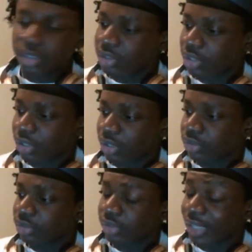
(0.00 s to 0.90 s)

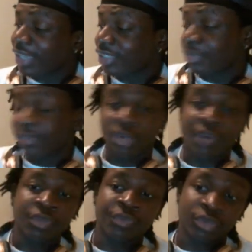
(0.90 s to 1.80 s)
So, guys,
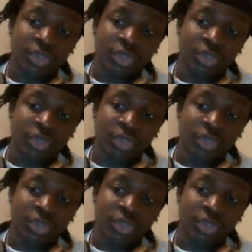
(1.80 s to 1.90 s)
if